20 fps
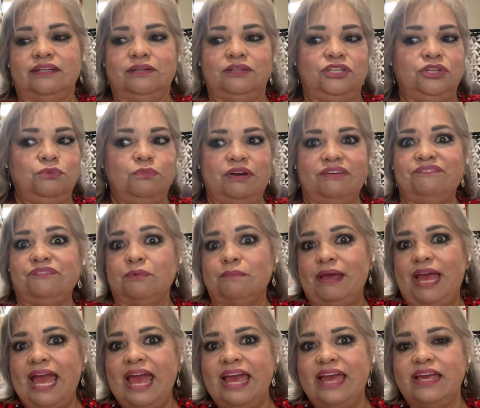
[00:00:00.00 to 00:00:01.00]
you went from
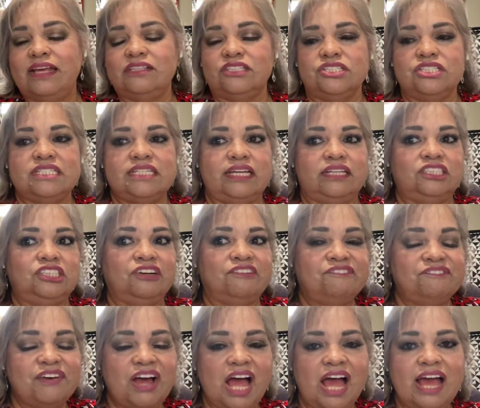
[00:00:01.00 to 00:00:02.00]
8, you stayed till
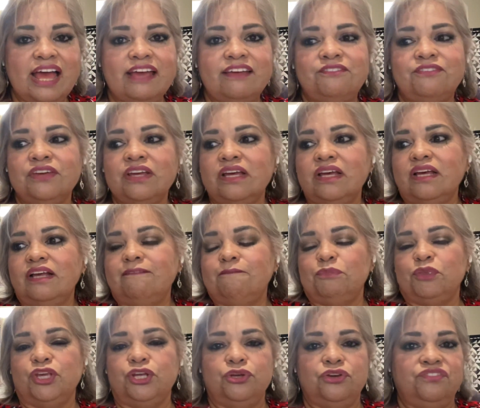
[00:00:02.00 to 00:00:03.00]
5,
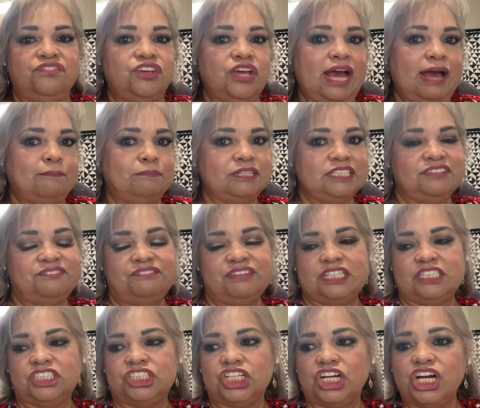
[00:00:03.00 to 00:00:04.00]
you know, if you happen to
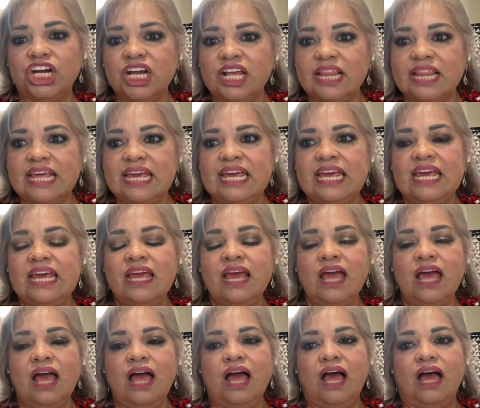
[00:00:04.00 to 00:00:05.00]
finish early.
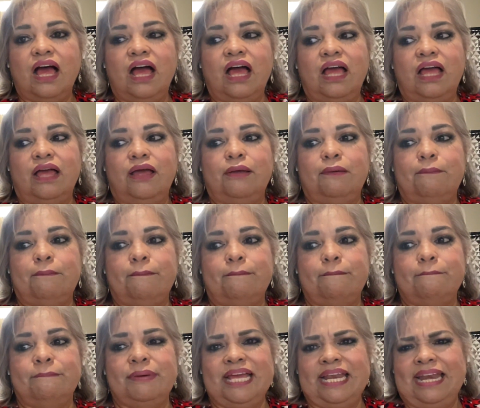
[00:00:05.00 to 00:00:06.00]

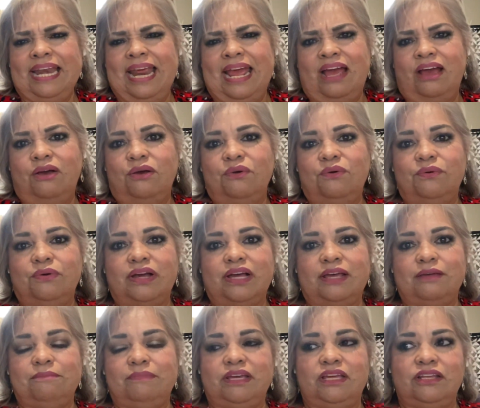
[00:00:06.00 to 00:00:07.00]
But now,
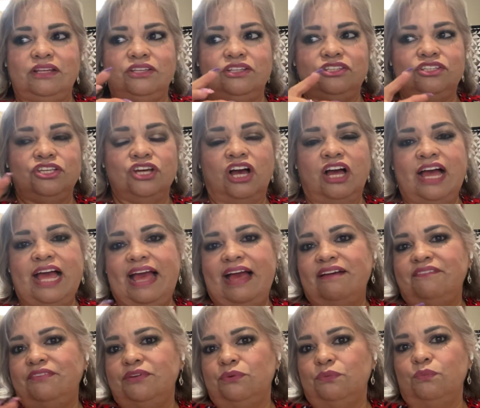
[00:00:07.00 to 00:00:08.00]
I mean, y'all
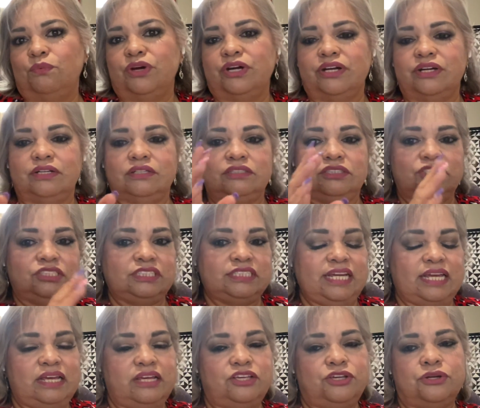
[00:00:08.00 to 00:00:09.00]
have it where you
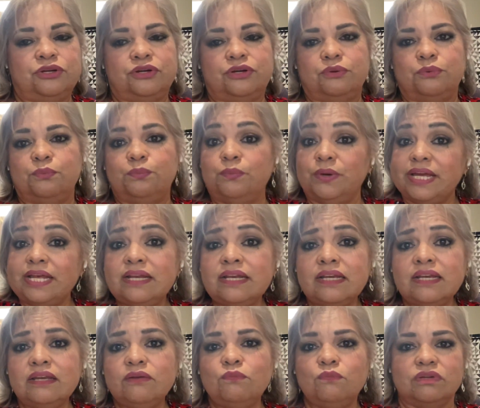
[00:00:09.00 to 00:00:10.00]
take your
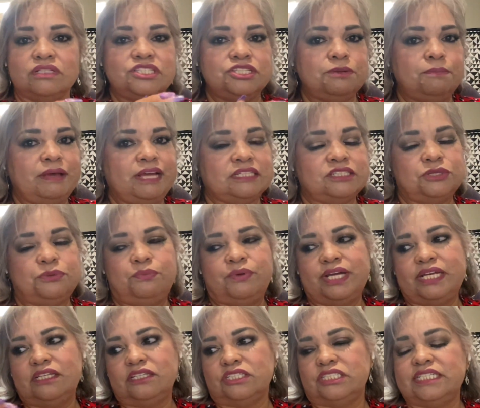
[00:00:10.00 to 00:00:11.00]
written, once you pass your
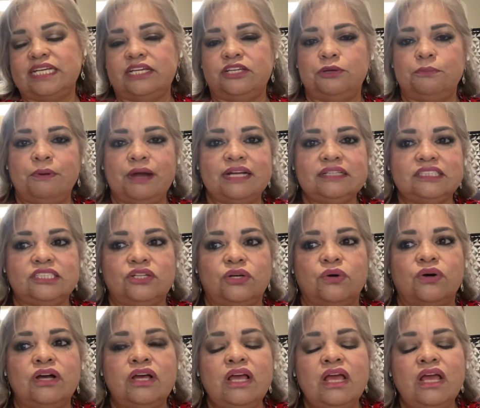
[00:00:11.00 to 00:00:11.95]
written, you take your practical.